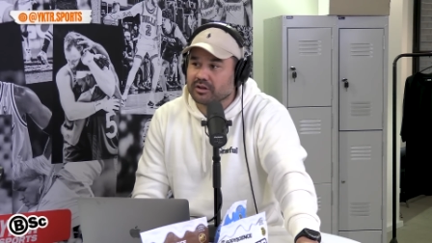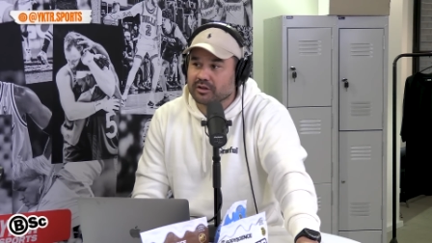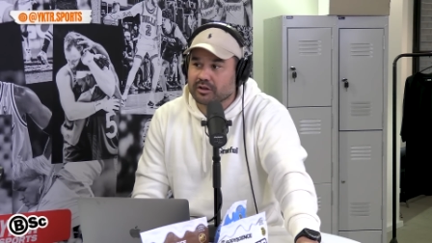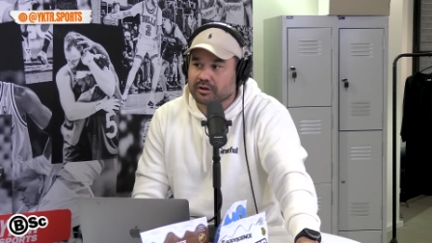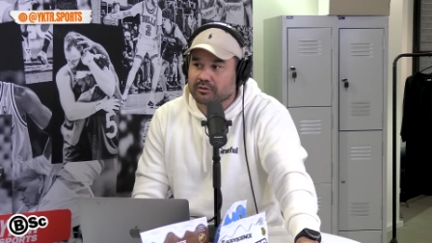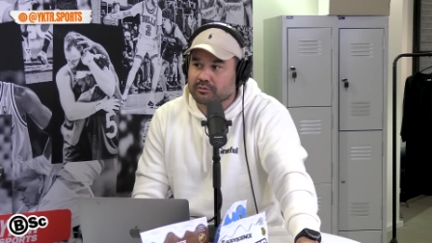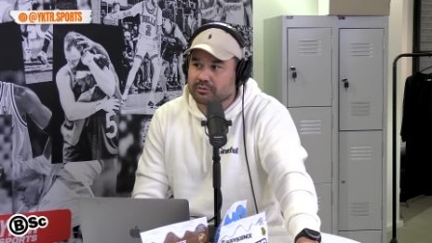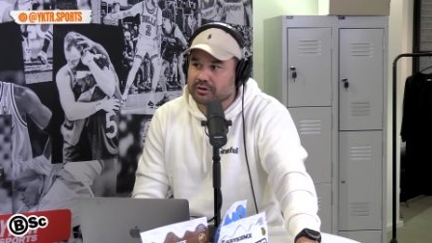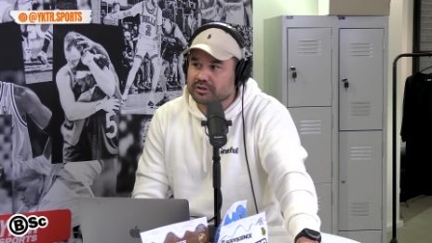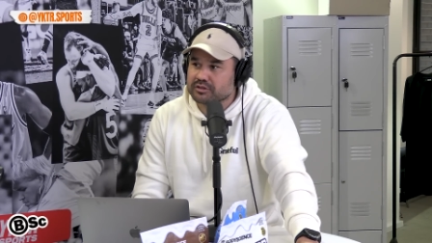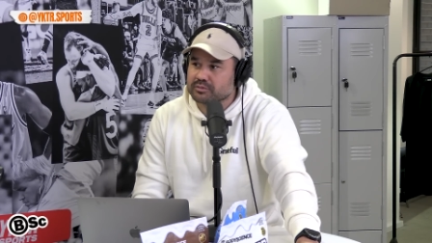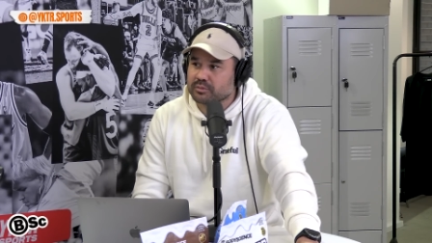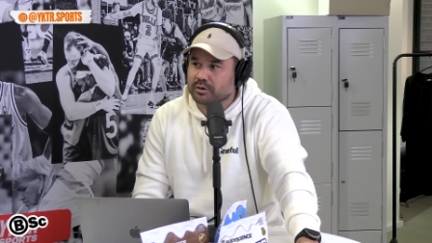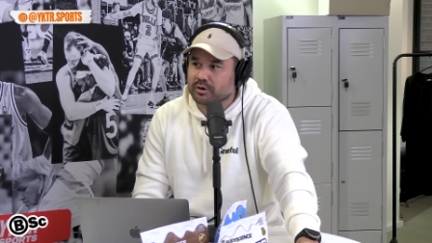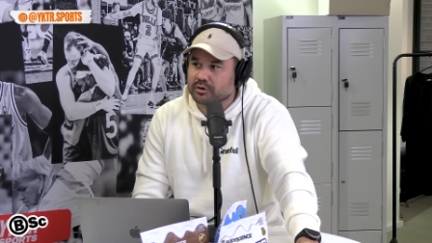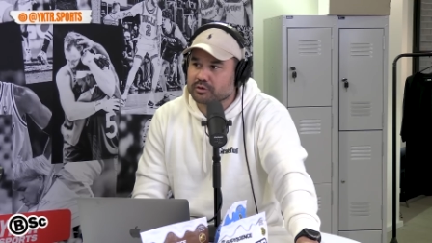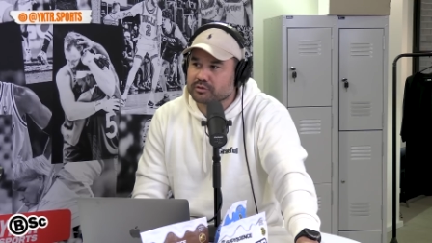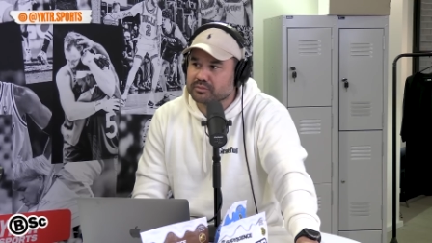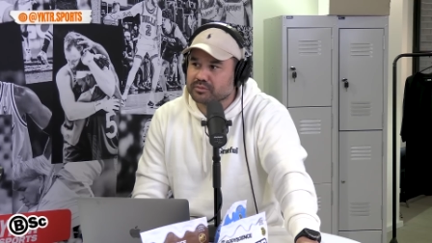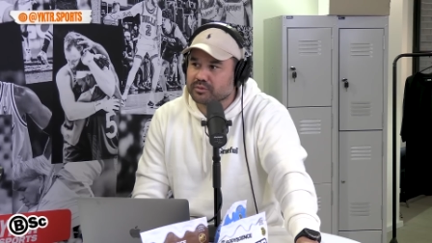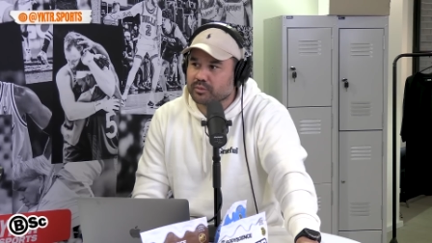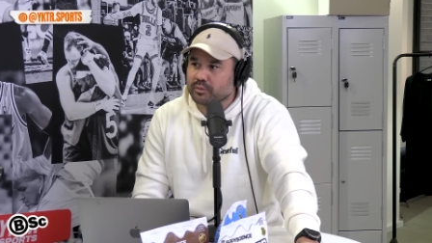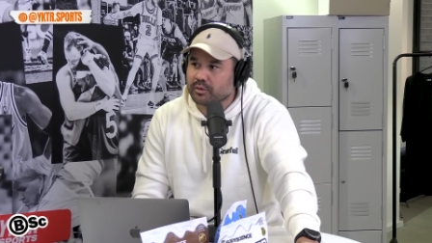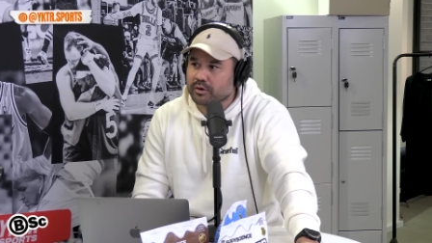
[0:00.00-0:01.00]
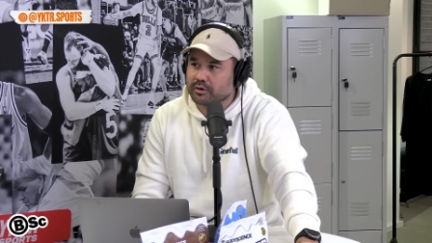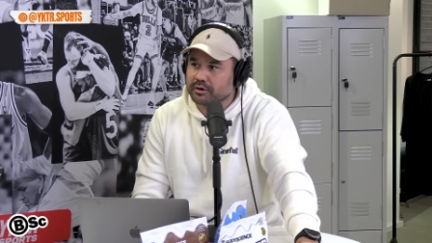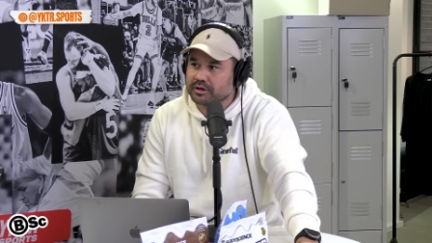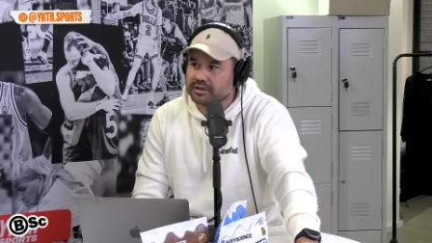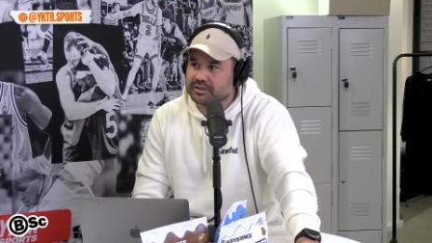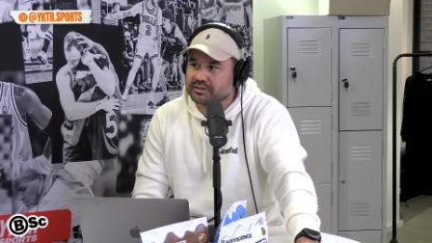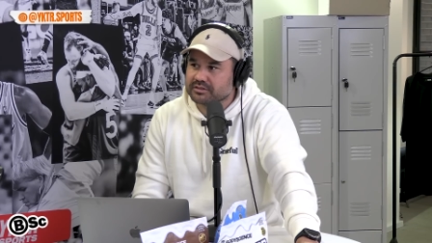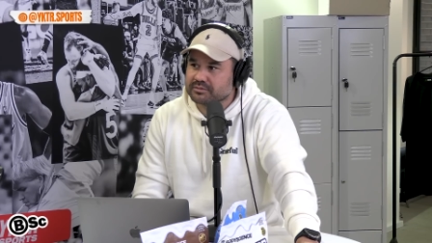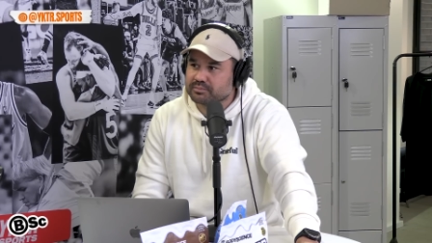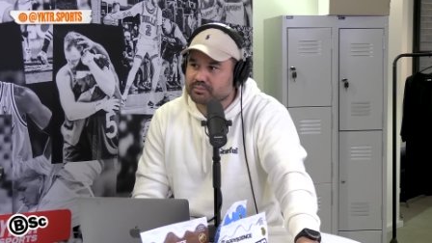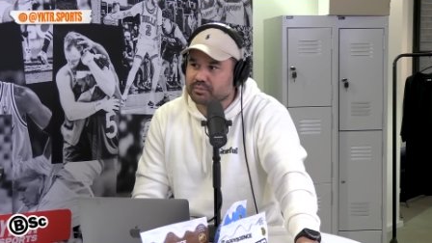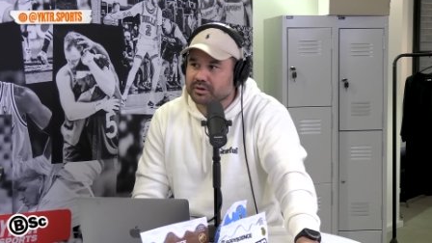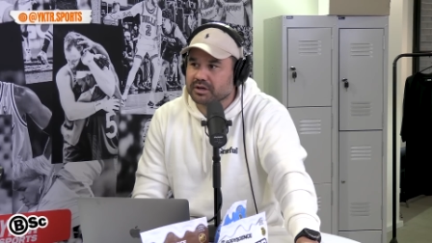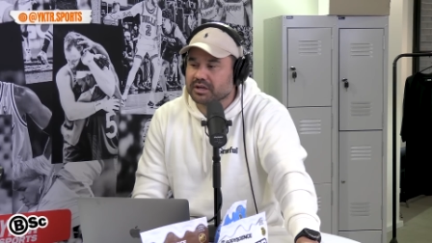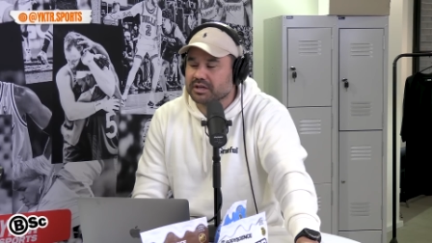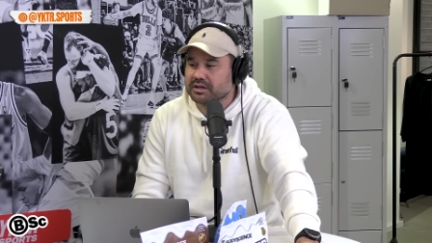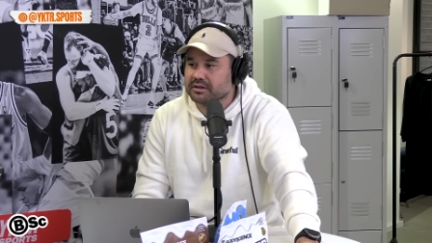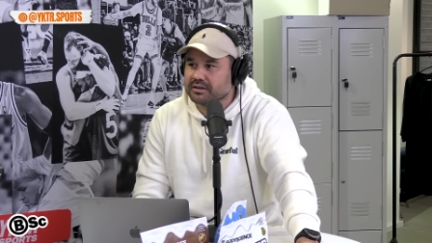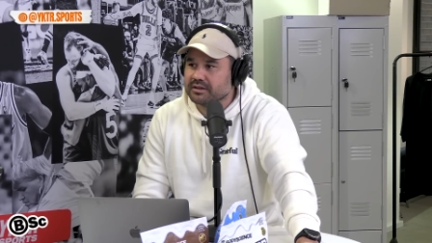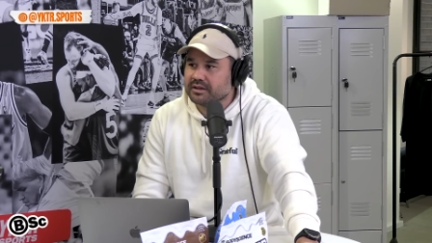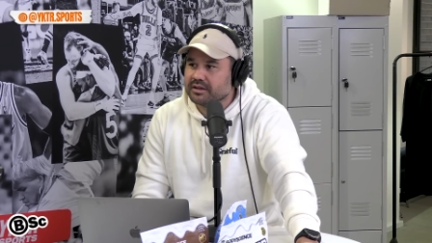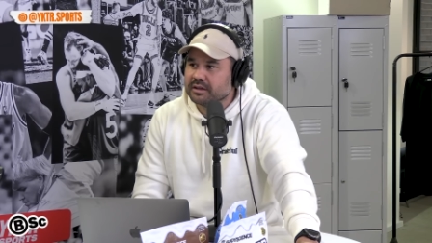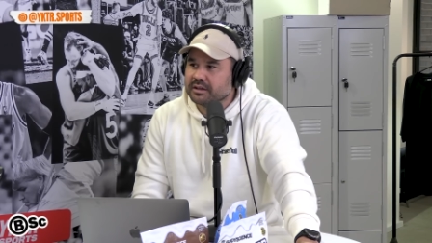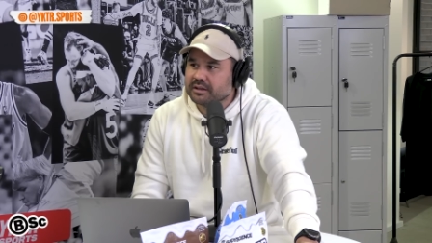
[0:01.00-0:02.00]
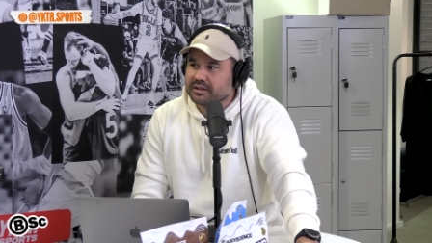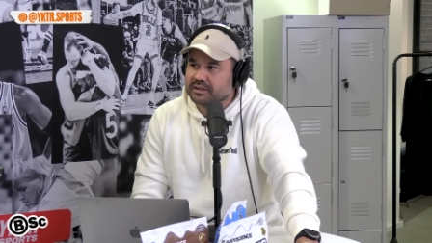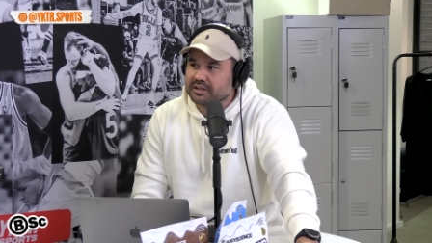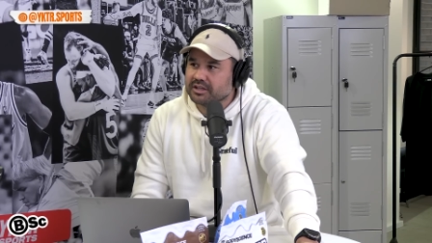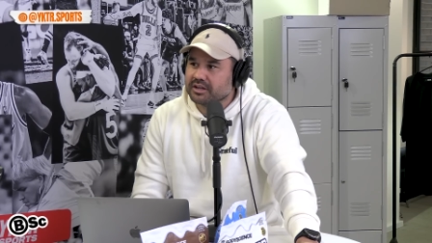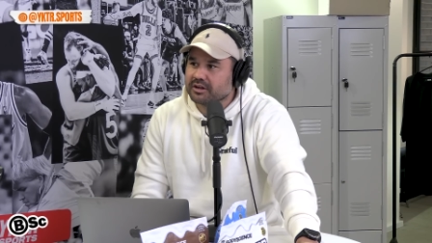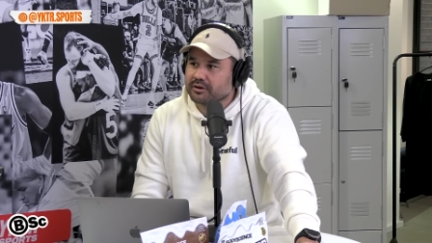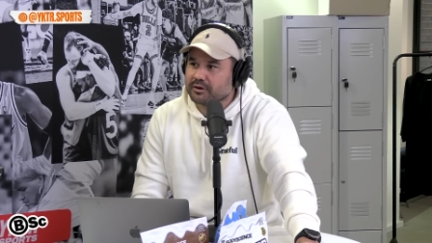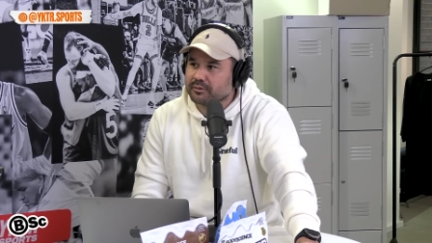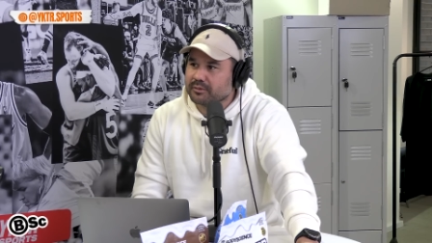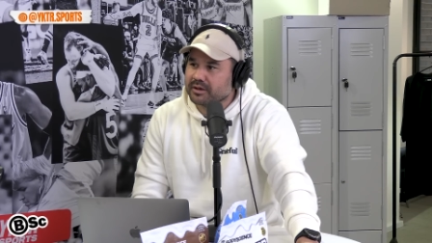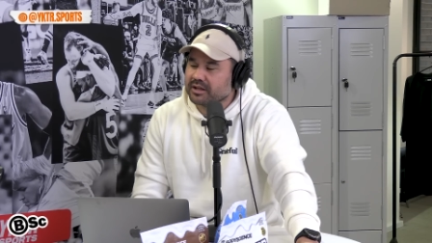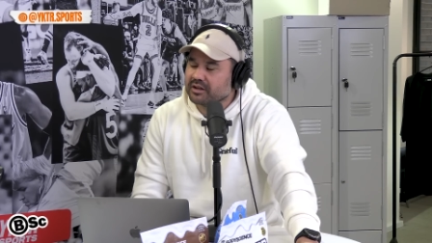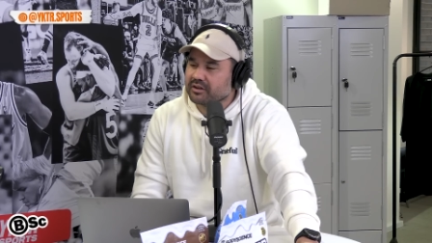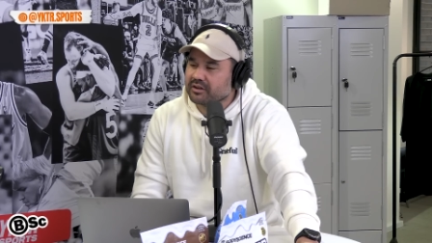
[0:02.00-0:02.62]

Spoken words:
like Reece Walsh from the Warriors. You know what I mean?